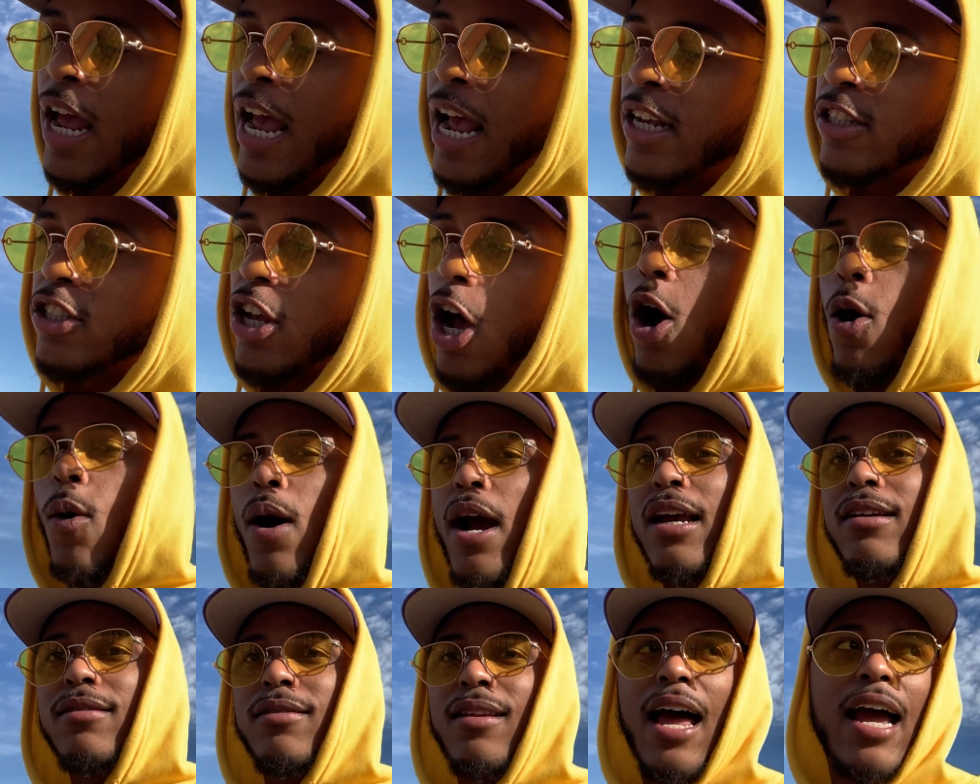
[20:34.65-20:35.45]
It's
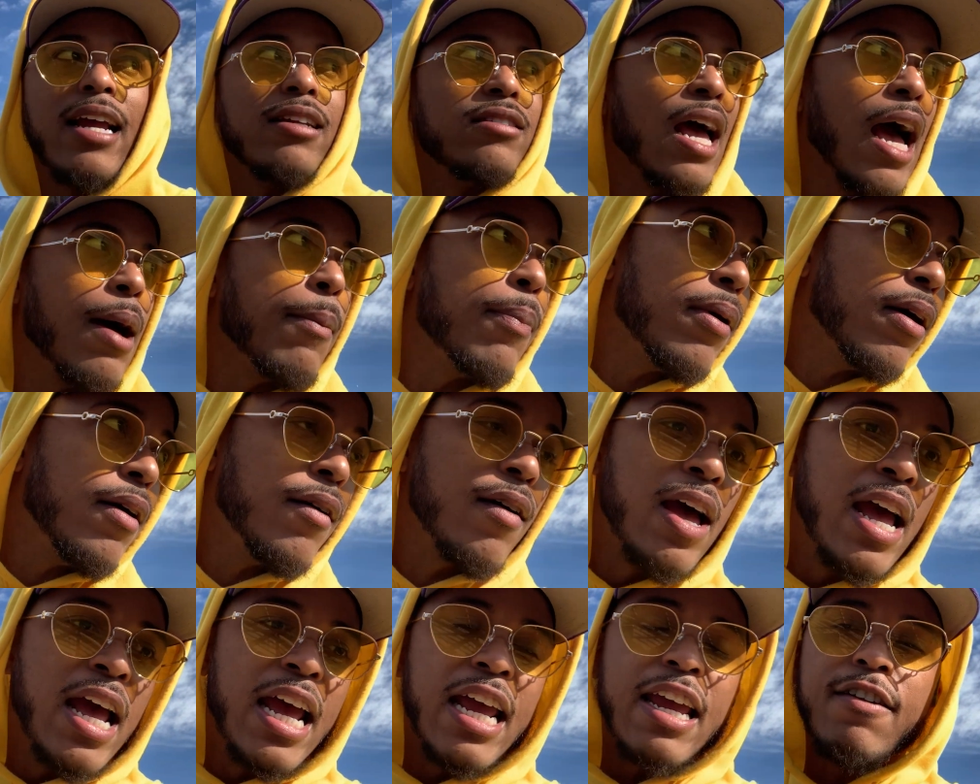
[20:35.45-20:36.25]
always like type of
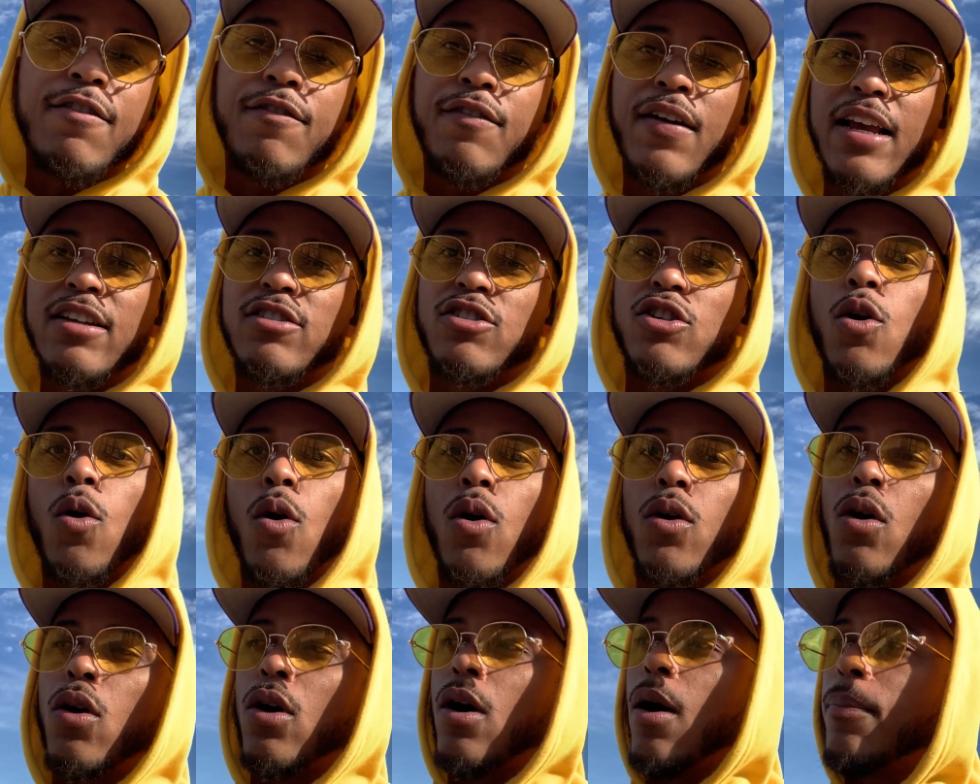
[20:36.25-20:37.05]
events going
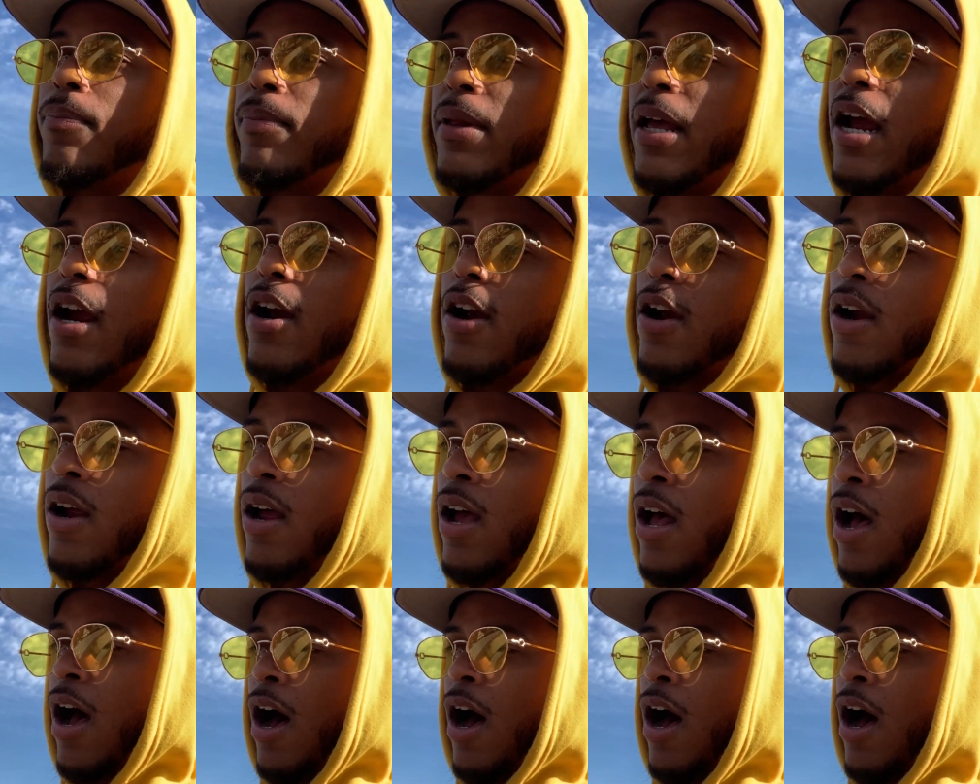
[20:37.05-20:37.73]
on up there.